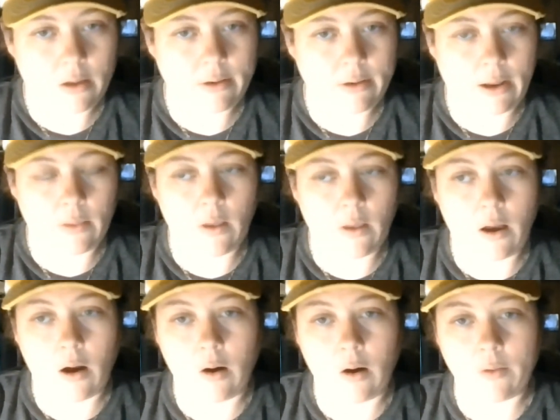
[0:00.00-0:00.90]
at
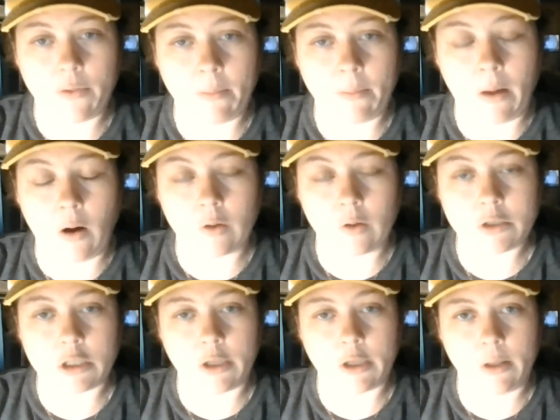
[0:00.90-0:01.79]
the mall
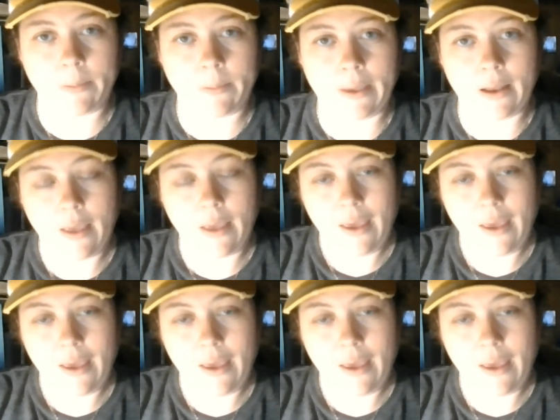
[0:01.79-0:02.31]
just a little bit,